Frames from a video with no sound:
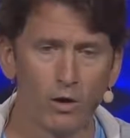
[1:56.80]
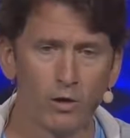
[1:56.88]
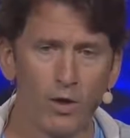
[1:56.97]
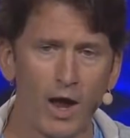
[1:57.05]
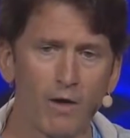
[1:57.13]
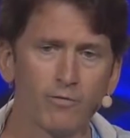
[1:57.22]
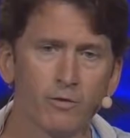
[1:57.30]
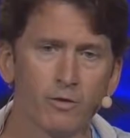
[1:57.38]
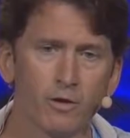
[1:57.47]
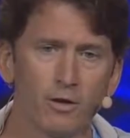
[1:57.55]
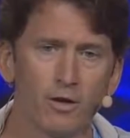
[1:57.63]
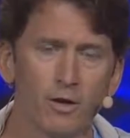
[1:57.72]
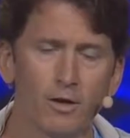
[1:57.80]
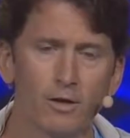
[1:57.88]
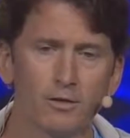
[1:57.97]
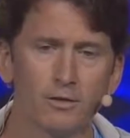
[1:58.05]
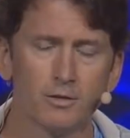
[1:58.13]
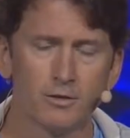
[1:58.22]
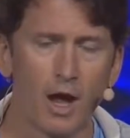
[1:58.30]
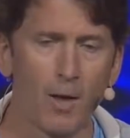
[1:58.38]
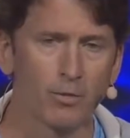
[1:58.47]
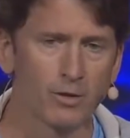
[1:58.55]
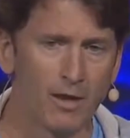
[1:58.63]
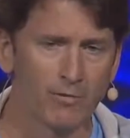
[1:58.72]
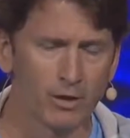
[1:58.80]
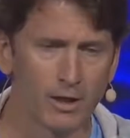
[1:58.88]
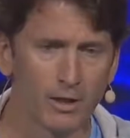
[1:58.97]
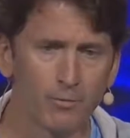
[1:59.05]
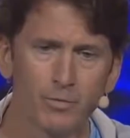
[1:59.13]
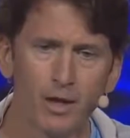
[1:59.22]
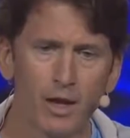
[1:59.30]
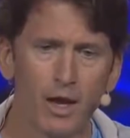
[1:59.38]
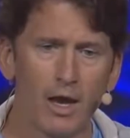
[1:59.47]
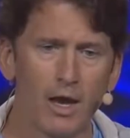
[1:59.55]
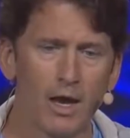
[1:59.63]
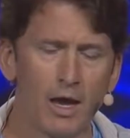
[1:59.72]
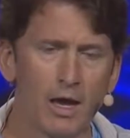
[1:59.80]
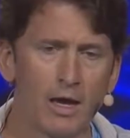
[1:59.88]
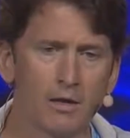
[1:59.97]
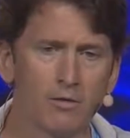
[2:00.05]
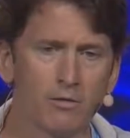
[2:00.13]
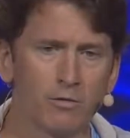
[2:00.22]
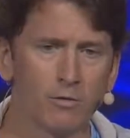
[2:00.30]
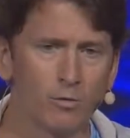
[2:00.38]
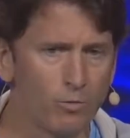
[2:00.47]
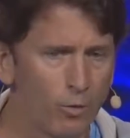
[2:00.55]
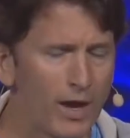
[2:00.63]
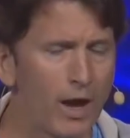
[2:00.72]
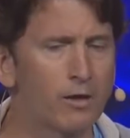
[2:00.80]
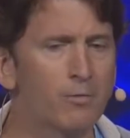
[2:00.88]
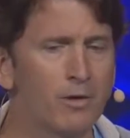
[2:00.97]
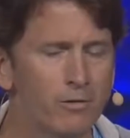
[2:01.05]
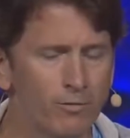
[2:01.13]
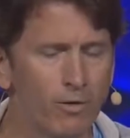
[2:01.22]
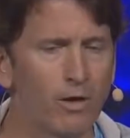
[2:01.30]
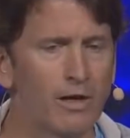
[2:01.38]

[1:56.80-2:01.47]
you have to stop leveling. But we had to make some very